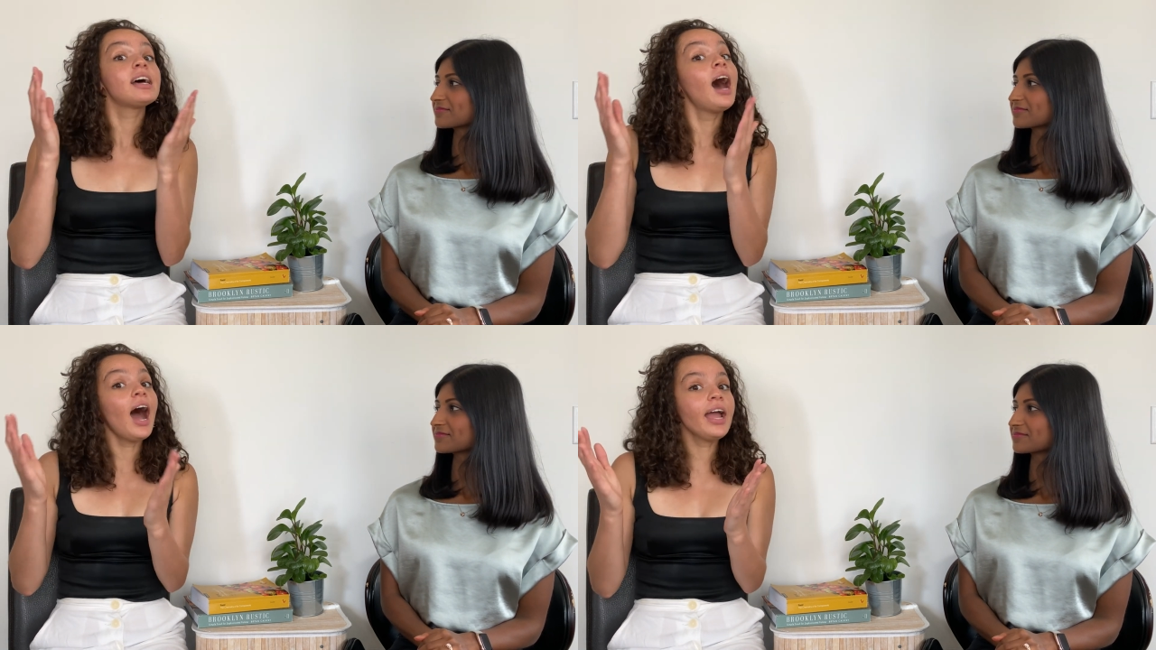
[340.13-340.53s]

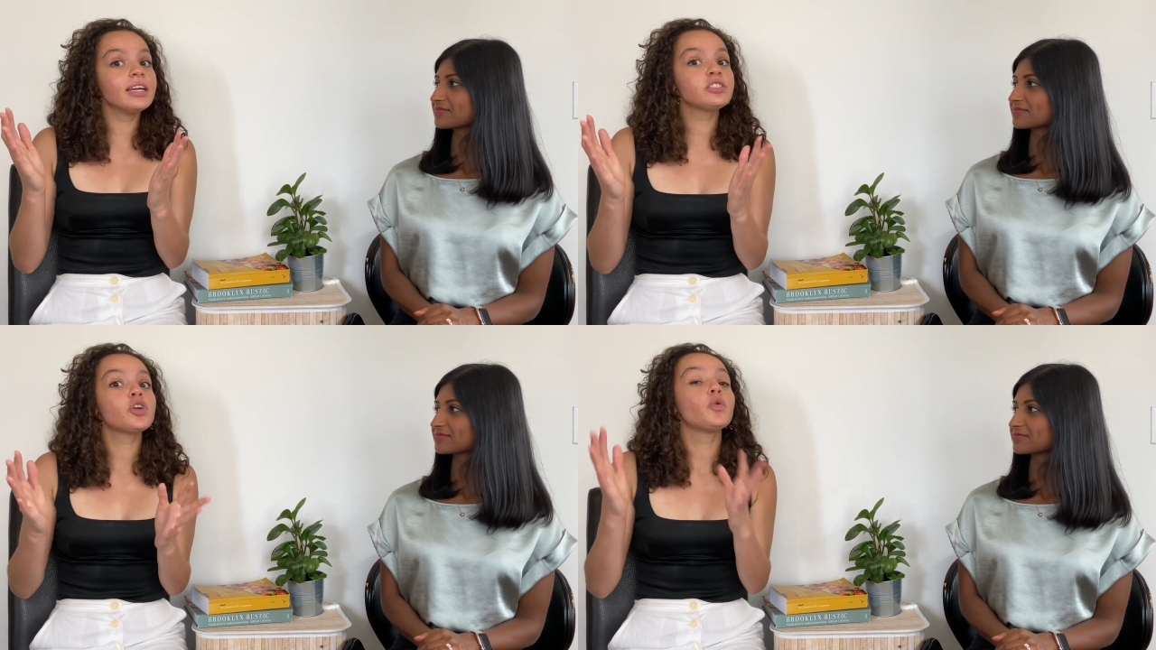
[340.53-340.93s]

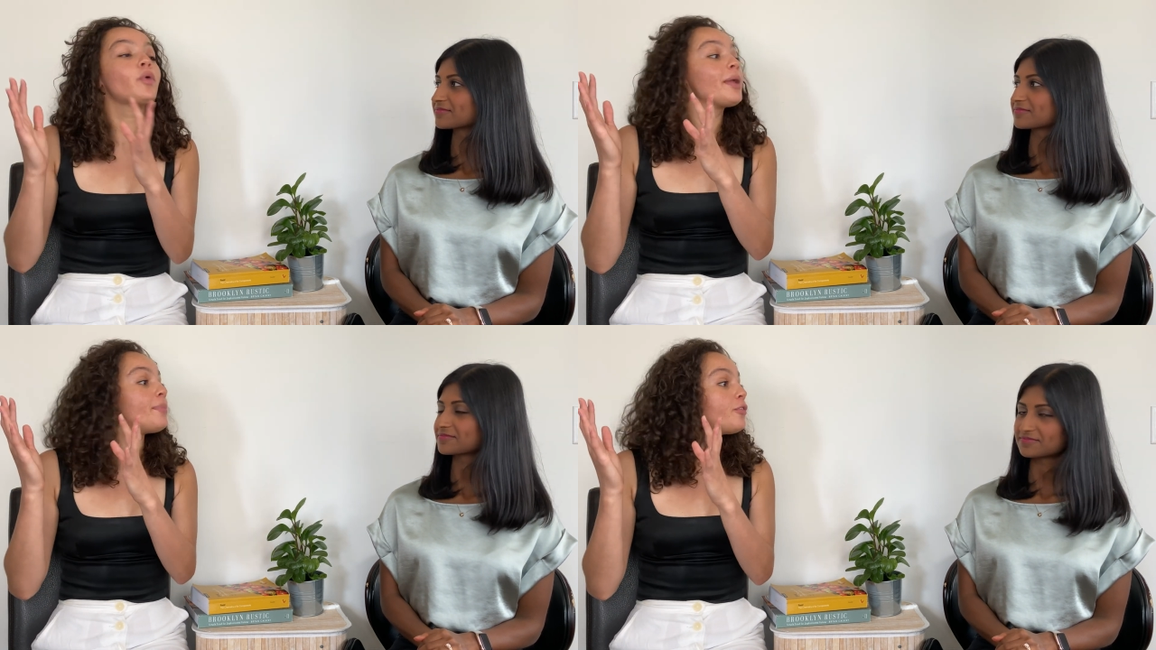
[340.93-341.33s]
Speaker 1: highest
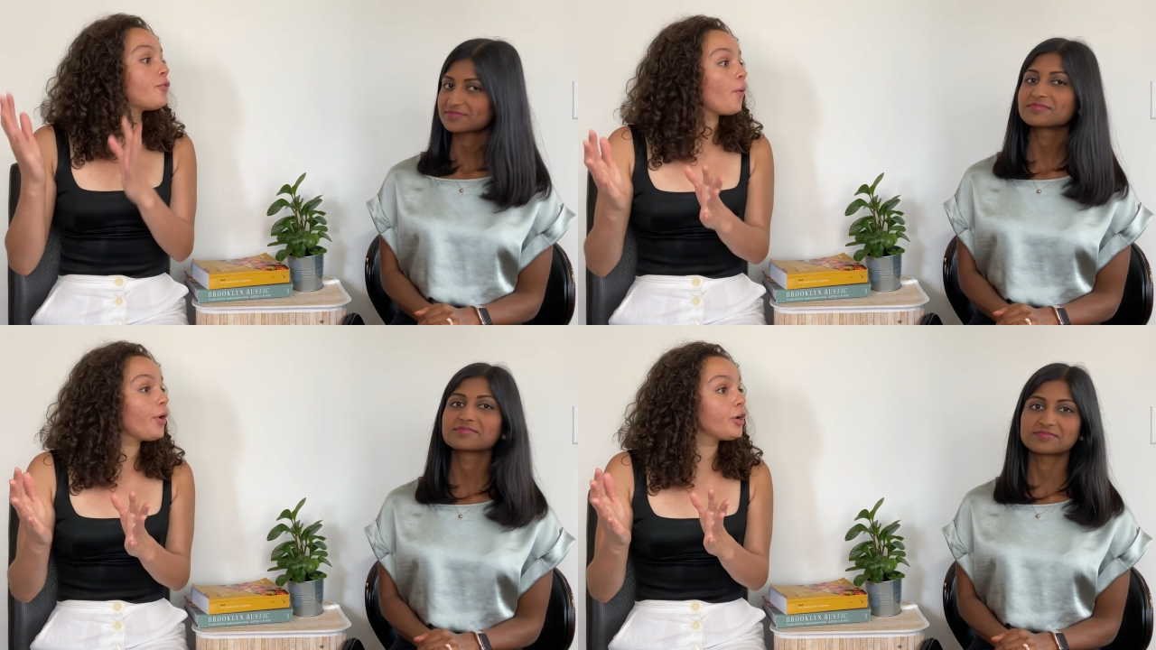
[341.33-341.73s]
right
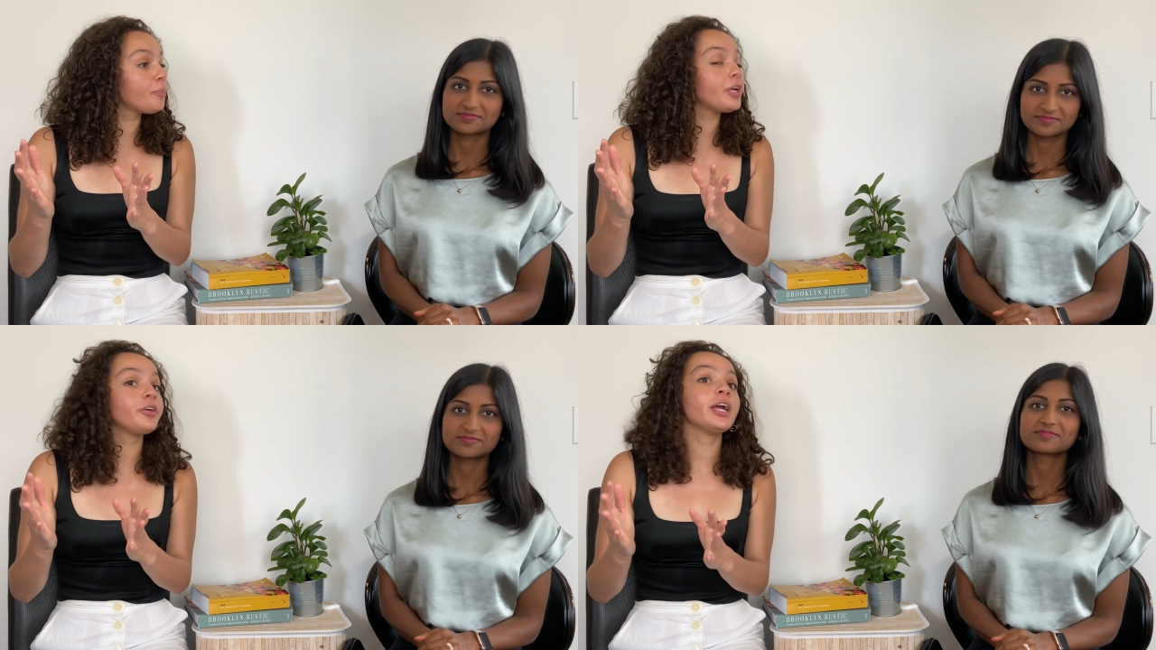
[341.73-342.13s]
before your
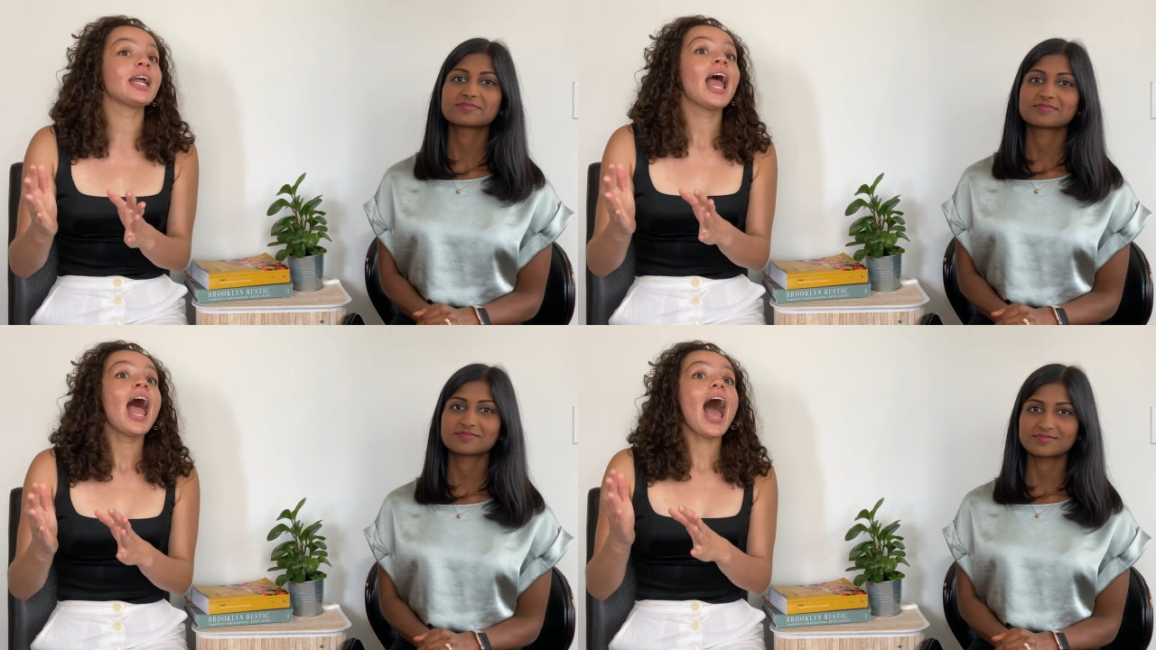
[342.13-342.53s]
period